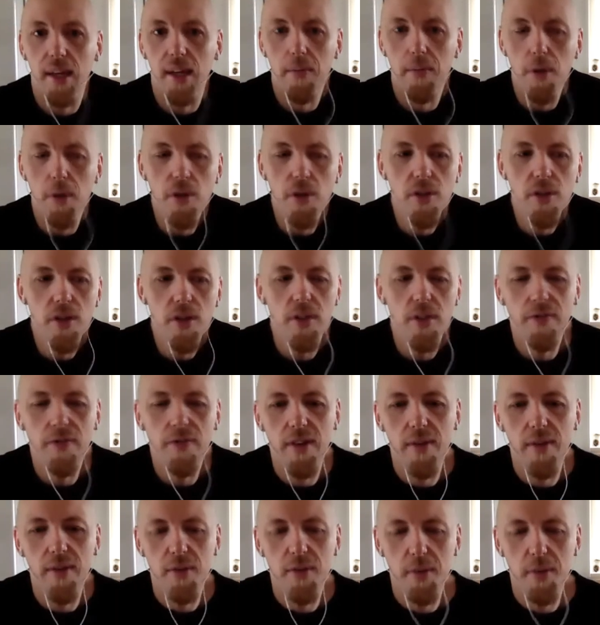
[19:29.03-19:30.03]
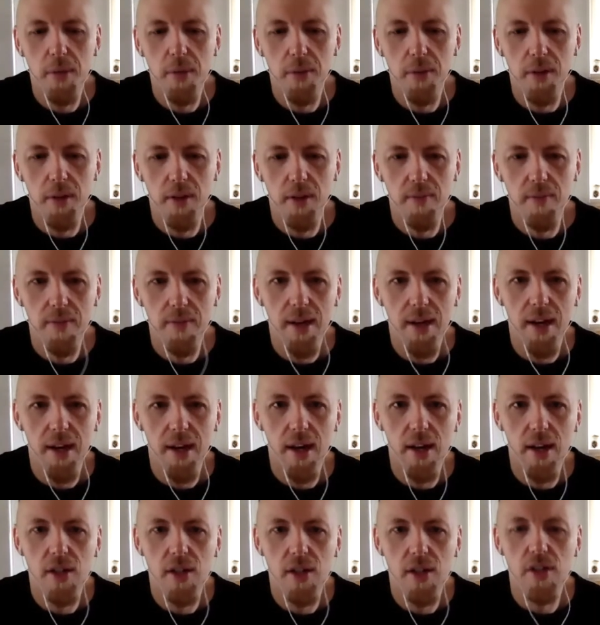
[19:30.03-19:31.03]
And most of the famous people that I've met
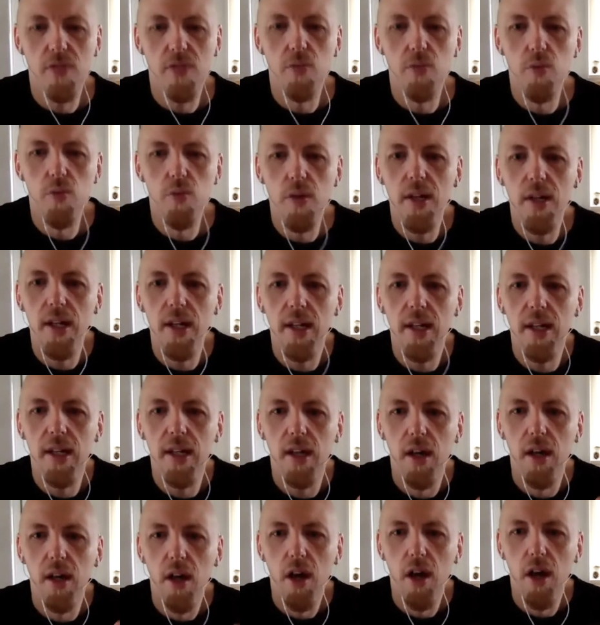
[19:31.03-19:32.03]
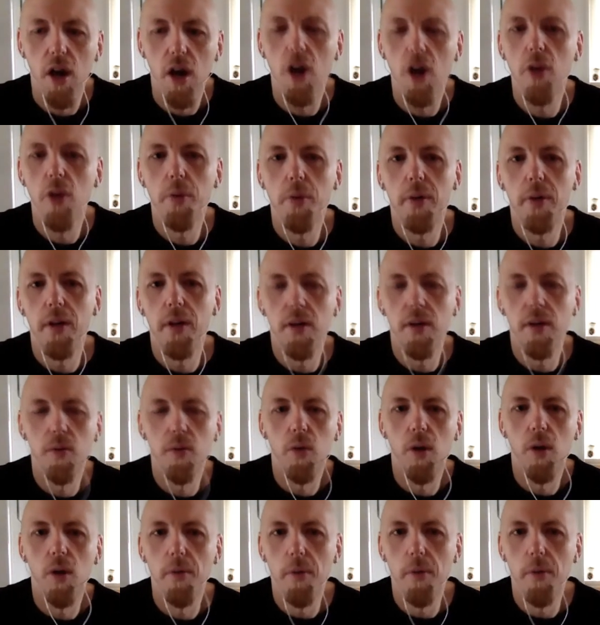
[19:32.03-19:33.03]
are just really open and
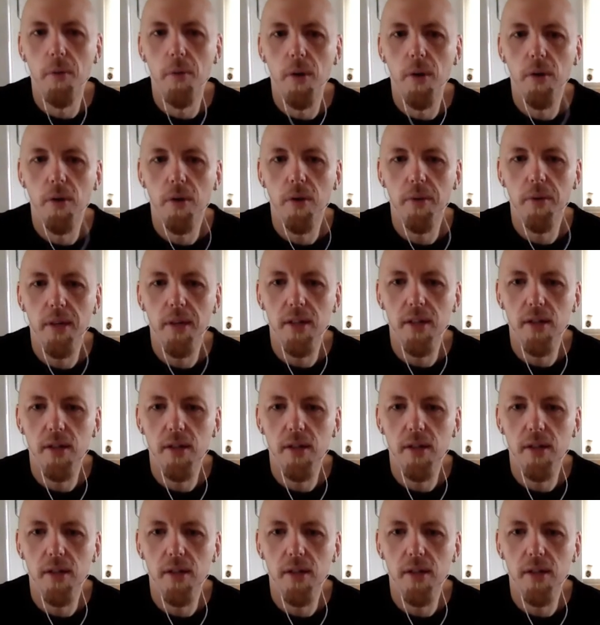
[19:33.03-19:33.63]
warm and welcoming.